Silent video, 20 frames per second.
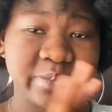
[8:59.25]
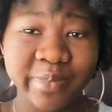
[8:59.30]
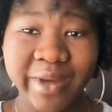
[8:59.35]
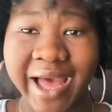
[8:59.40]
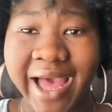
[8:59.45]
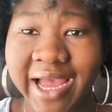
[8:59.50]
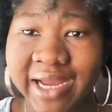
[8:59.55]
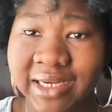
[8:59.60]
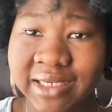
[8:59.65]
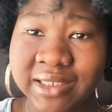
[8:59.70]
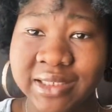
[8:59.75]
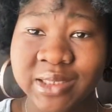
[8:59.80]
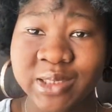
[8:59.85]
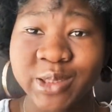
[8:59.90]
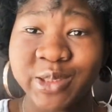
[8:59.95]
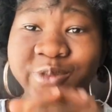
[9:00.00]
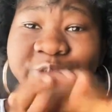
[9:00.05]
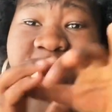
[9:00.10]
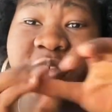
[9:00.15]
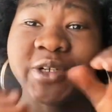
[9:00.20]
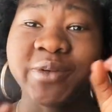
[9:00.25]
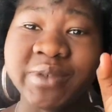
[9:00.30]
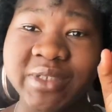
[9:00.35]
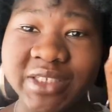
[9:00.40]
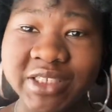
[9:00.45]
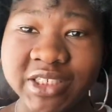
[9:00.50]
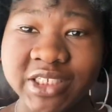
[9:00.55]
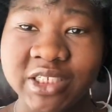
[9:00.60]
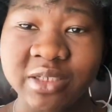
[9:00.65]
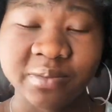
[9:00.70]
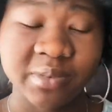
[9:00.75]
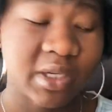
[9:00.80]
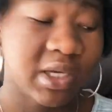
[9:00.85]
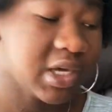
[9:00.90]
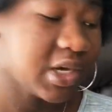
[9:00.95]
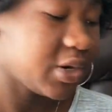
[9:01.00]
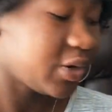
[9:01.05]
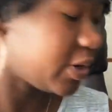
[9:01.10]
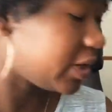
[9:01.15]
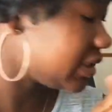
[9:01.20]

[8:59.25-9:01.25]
bags are very cheap. All